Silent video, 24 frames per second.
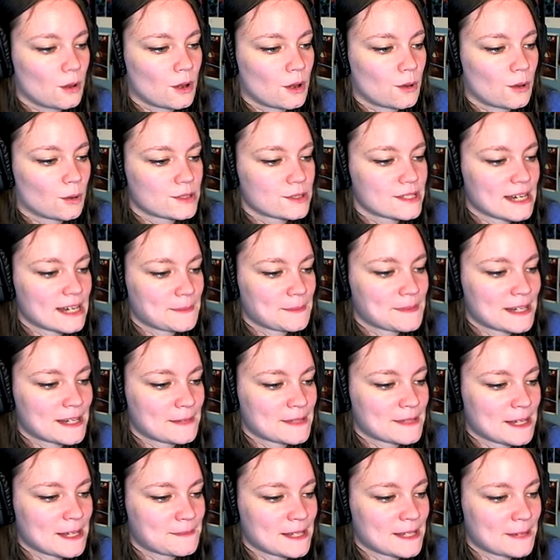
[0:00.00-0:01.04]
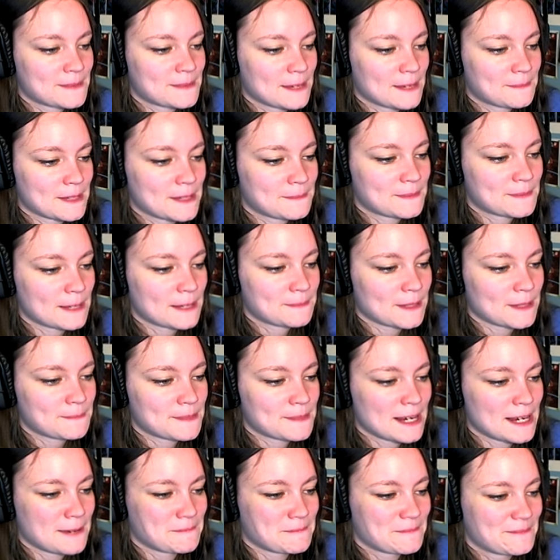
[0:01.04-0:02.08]
Oh, stop, stop, stop, stop, stop, stop, stop,
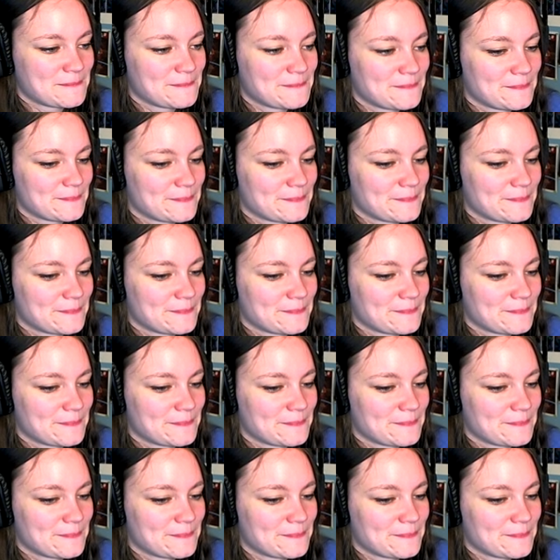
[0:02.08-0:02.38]
stop, stop.